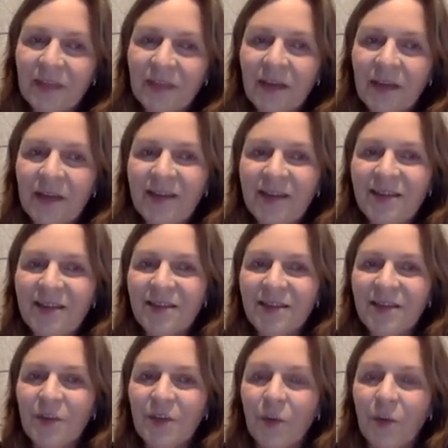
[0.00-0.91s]
Uh,
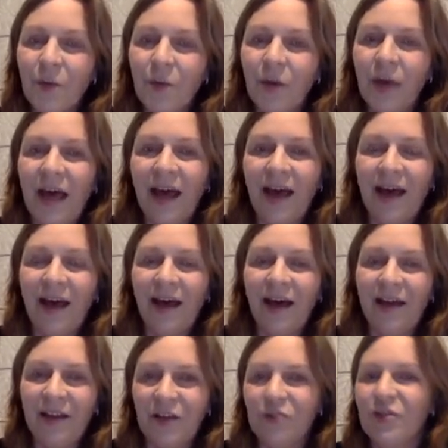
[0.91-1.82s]
so
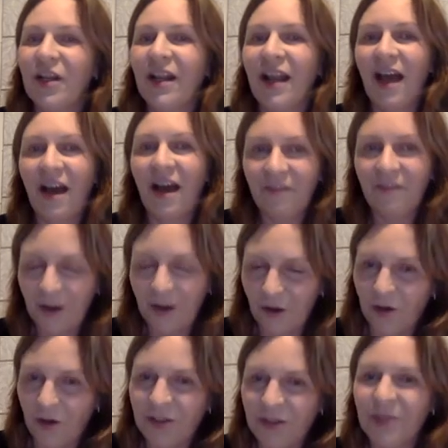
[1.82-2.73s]
uh, they usually laugh a
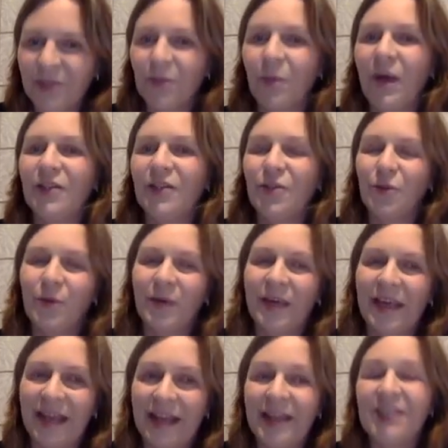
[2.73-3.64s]
lot while
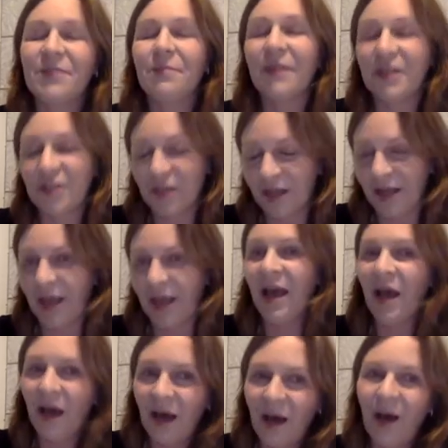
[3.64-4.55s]
doing it, and especially
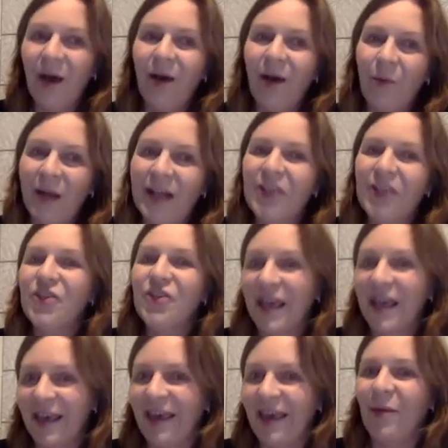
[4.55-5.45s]
uh, while
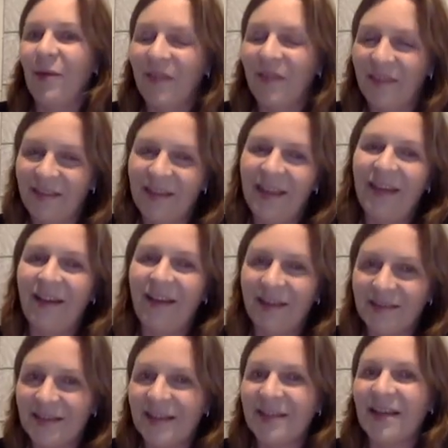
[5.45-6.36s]
checking whether their
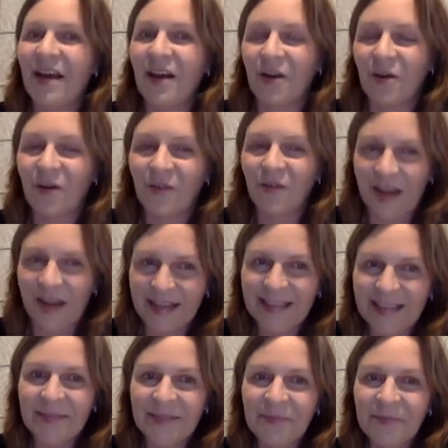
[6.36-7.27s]
answers are correct.